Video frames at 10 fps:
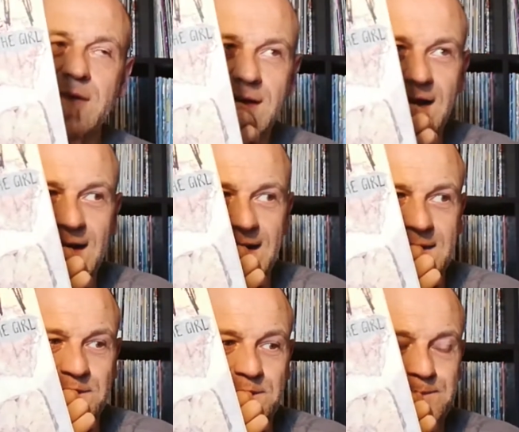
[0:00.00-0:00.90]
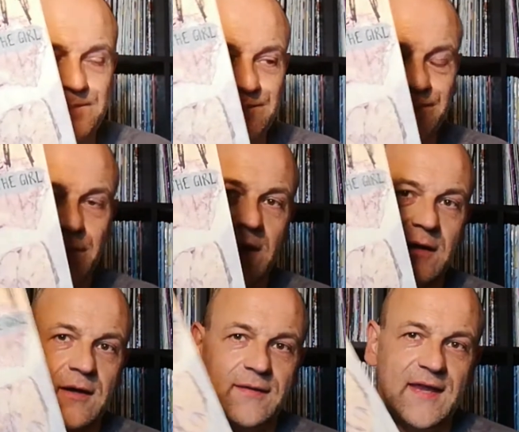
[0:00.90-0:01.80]

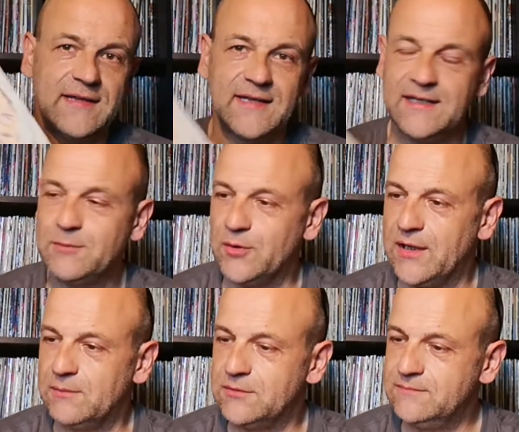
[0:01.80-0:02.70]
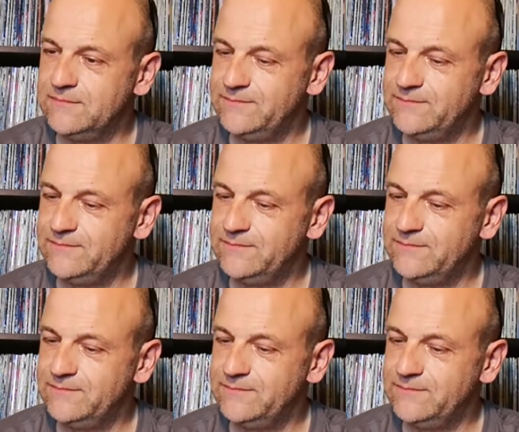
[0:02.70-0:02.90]
Their debut album.